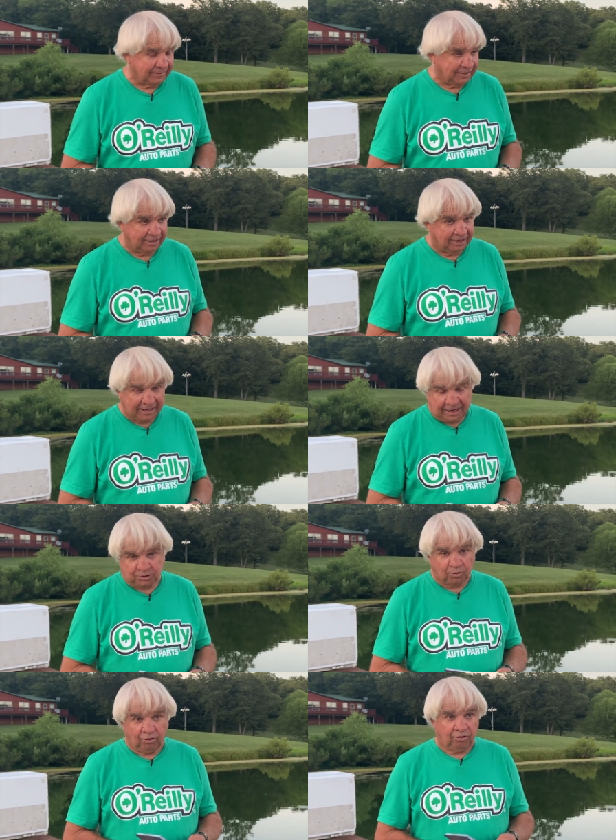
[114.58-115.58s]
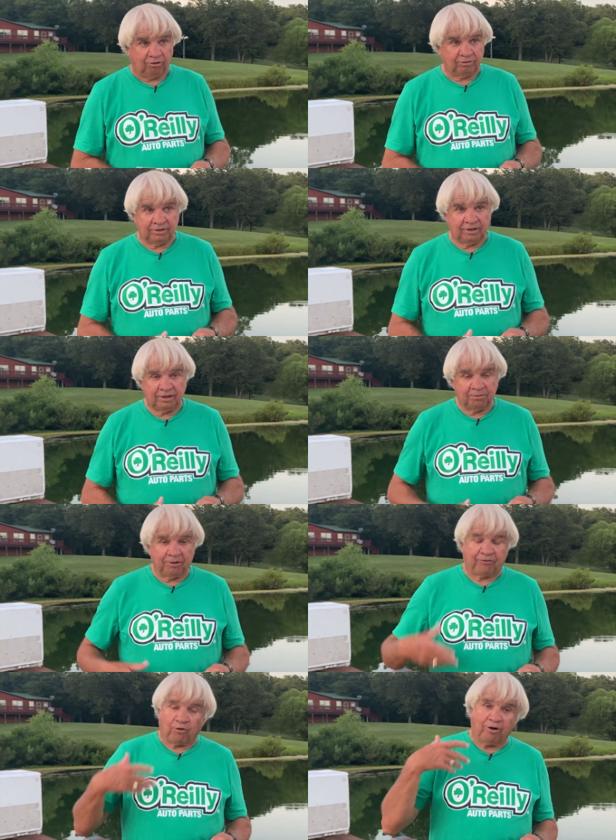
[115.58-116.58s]
in today's world,
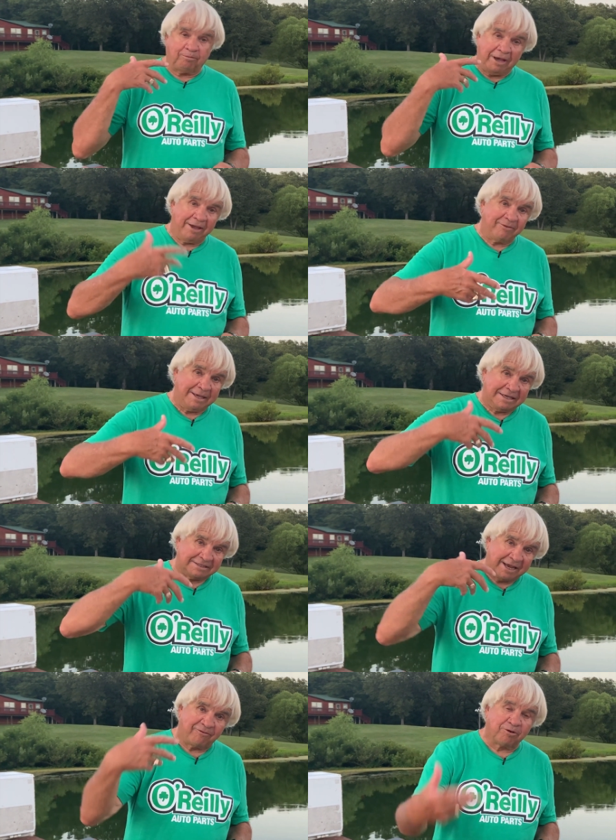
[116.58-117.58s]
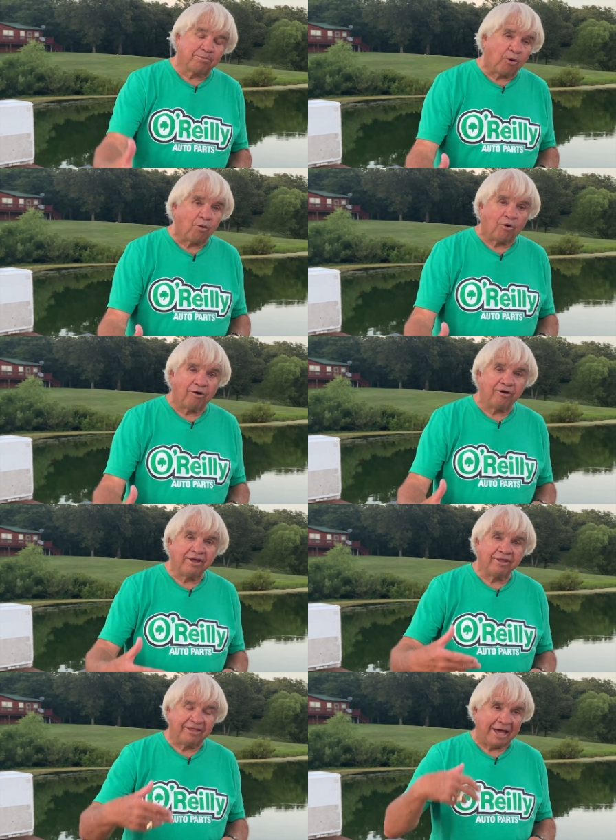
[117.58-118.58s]
before a baby is ever born,
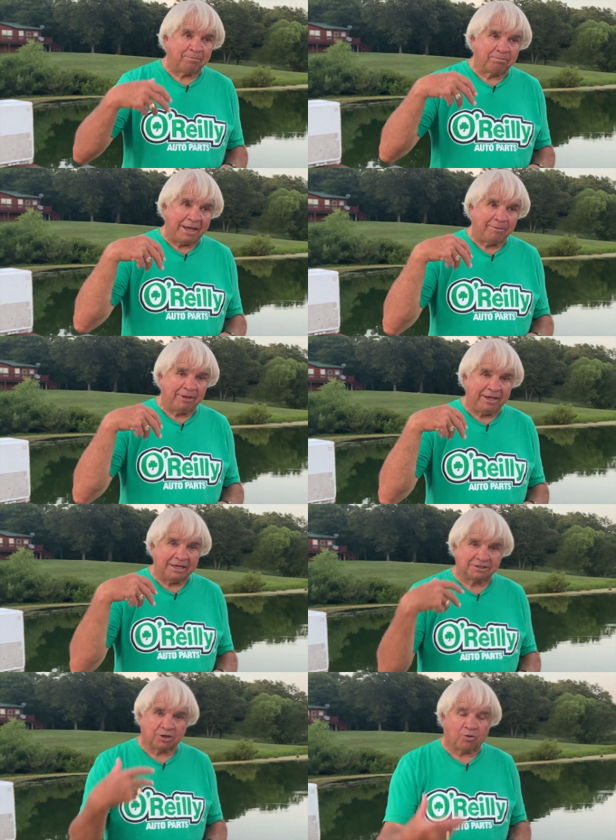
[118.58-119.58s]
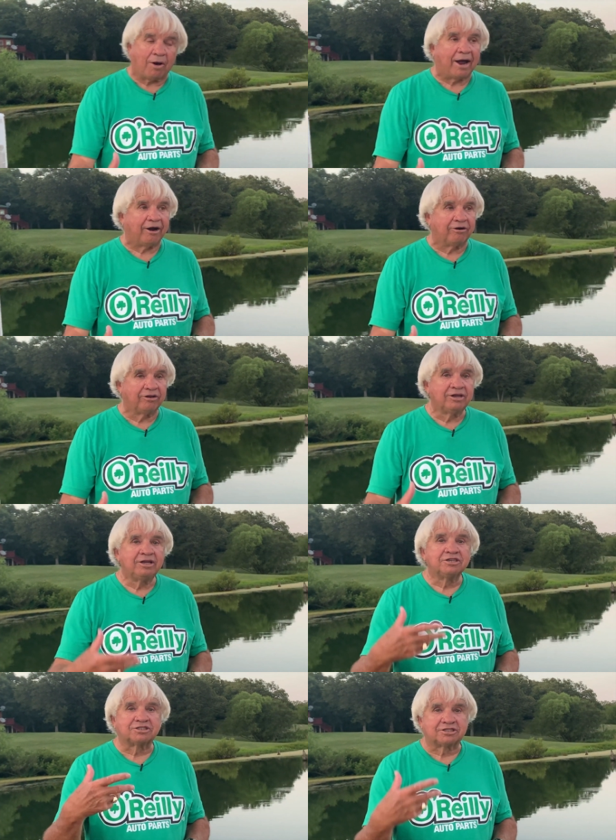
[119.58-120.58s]
that baby has acquired
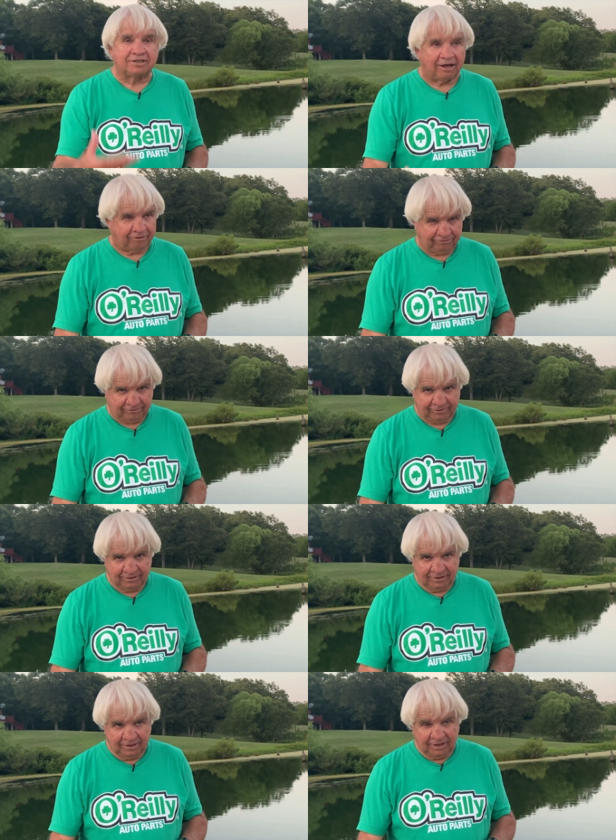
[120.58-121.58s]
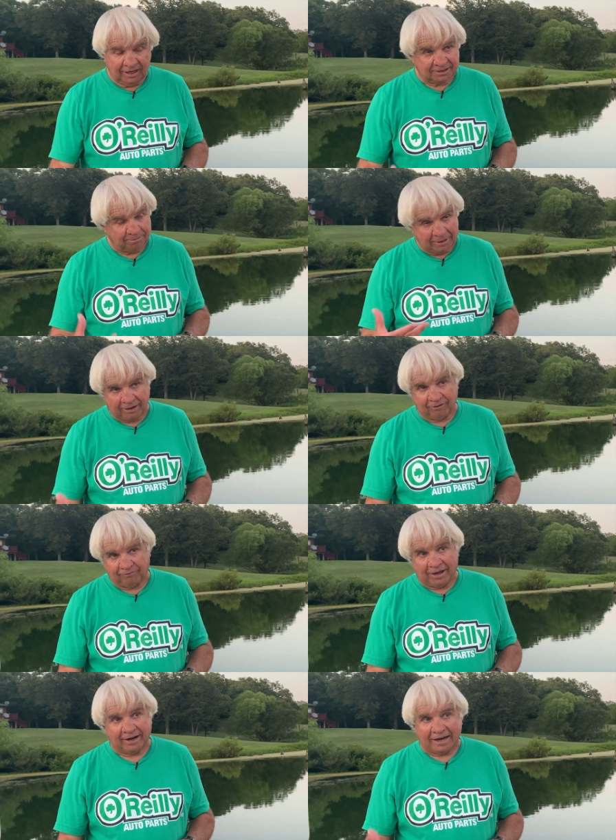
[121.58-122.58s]
stuff. As a matter of
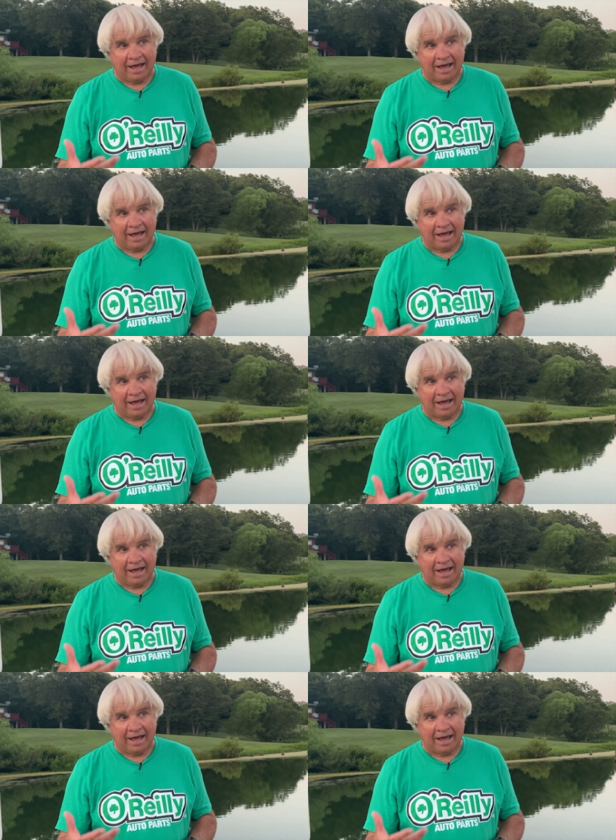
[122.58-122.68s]
fact,